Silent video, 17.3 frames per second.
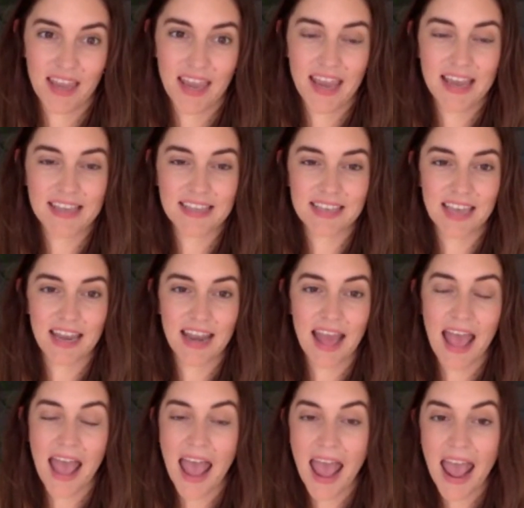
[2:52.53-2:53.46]
Is it
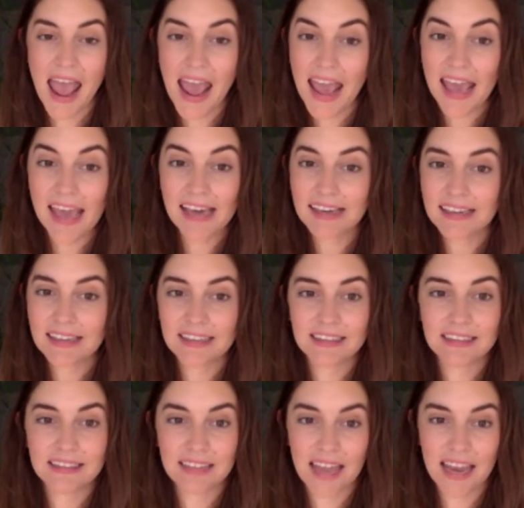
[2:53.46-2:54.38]
A,
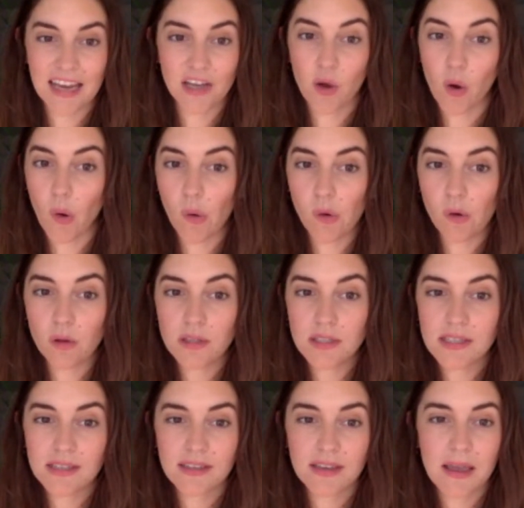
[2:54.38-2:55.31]
light
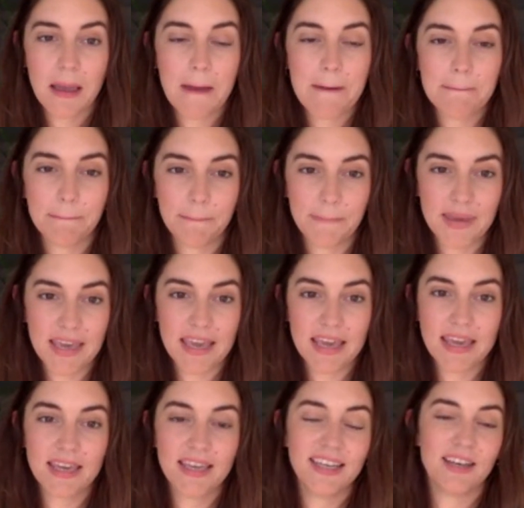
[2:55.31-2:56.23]
gold,
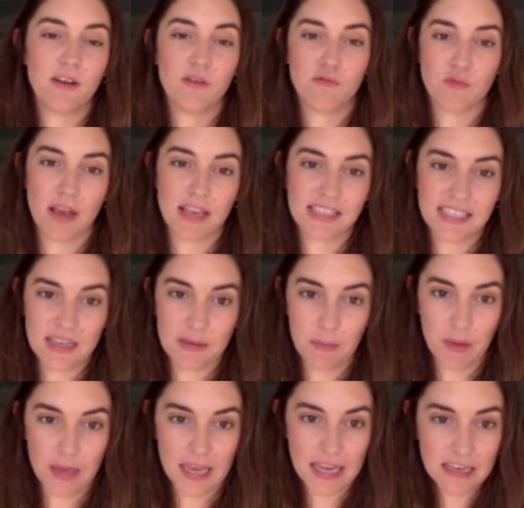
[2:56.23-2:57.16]
B,
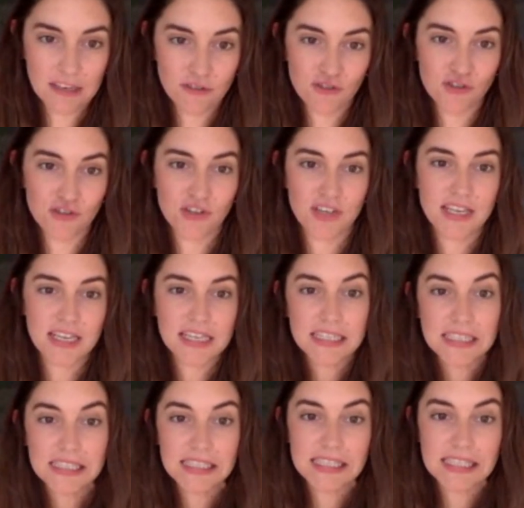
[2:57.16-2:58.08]
rusty peach,
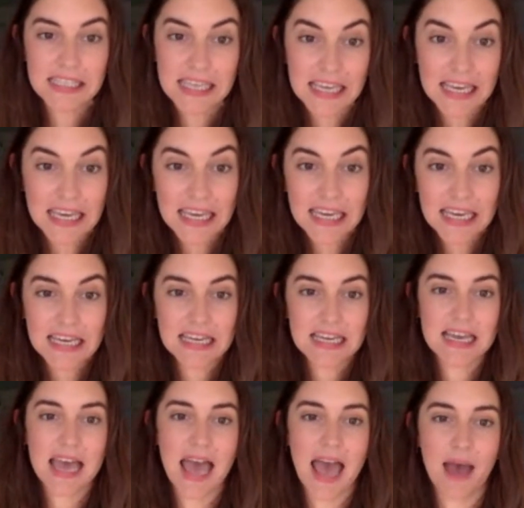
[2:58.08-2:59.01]
C,
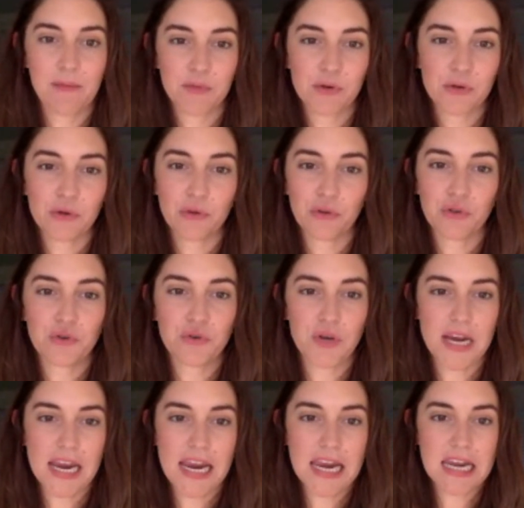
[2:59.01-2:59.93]
emerald
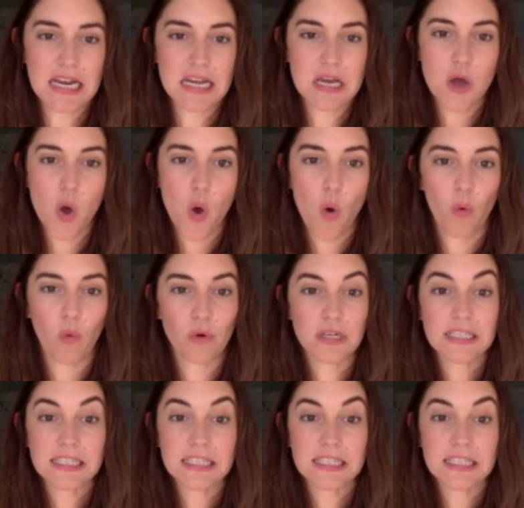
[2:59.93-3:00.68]
green, or